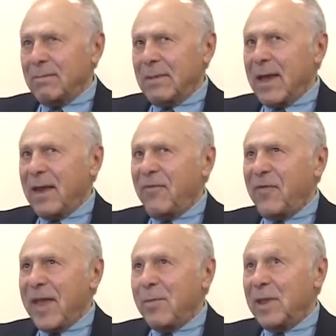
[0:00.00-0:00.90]
not a
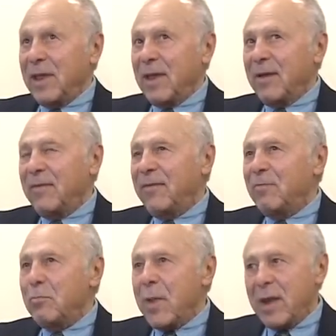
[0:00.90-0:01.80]
family of
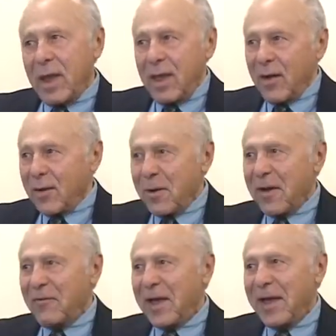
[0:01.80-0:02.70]
money, or
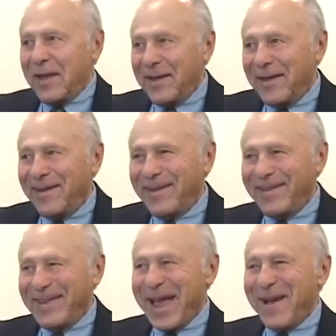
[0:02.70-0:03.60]
that,
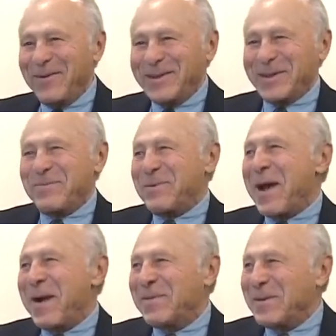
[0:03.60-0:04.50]
that was the
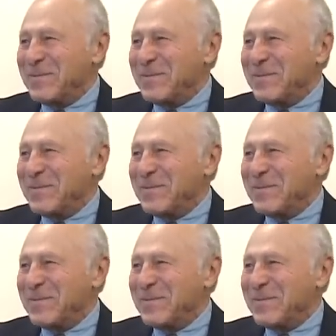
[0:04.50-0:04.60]
problem.